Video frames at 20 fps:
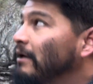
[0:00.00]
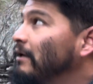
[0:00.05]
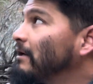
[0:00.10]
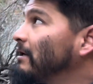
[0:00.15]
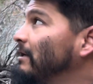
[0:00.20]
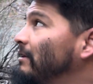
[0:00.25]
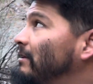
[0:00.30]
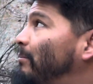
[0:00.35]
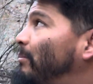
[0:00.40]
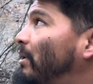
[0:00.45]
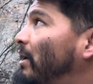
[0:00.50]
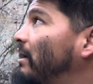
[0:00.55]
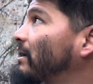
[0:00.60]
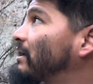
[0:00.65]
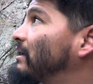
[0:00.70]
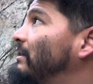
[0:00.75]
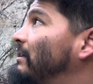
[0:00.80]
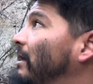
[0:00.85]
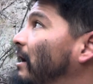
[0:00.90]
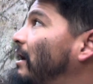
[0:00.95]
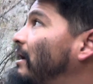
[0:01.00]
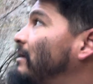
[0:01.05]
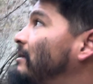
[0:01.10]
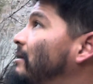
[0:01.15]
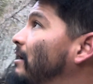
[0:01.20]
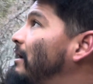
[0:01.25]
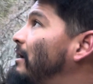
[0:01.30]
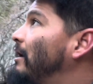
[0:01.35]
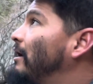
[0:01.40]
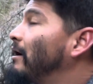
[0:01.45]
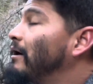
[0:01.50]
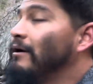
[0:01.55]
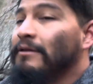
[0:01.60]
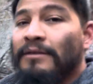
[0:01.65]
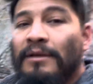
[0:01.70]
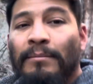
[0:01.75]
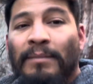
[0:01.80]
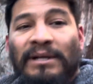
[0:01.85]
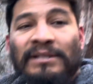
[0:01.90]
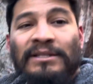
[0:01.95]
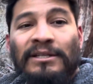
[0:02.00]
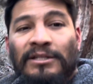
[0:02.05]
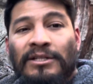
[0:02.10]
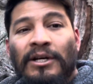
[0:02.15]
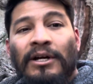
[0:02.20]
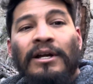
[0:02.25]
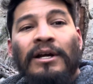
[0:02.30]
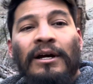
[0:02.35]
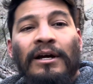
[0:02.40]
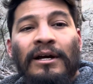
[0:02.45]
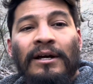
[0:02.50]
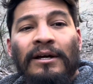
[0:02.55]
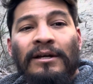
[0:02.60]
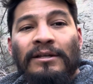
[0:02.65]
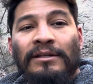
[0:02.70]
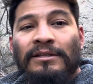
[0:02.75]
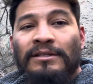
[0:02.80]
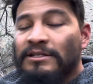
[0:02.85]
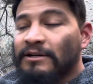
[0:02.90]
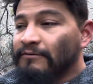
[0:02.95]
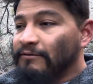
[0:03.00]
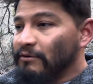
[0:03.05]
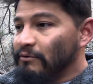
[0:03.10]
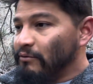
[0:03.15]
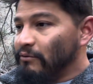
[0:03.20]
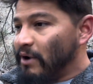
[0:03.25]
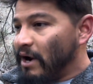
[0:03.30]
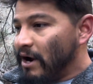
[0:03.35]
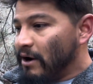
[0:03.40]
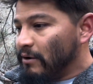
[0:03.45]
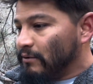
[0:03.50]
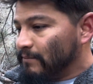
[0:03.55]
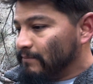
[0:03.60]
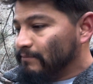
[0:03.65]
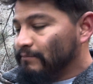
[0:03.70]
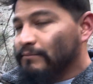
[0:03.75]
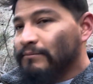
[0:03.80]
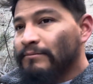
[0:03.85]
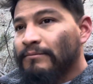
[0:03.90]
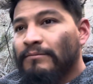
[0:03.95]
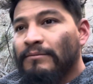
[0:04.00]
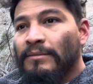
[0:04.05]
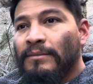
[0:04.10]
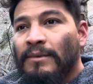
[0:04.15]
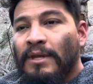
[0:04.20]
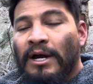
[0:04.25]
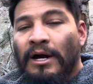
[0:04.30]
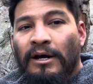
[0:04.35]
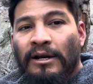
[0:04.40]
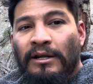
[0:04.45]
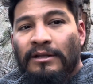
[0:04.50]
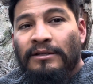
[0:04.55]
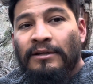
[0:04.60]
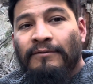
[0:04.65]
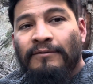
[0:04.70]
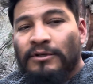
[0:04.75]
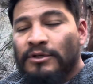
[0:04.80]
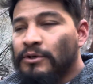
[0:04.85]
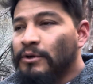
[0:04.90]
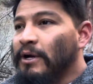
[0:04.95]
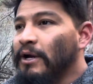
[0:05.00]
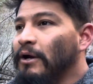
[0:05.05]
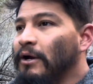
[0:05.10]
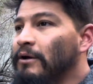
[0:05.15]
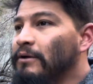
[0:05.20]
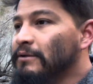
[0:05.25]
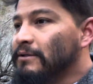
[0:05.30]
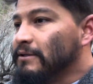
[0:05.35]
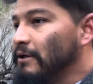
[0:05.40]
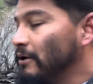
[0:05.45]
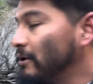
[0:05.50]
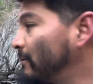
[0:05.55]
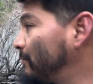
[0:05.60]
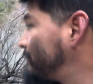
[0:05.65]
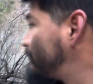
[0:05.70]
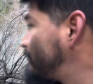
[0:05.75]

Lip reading: in the parking lot. They must have took a different route on a different trail. So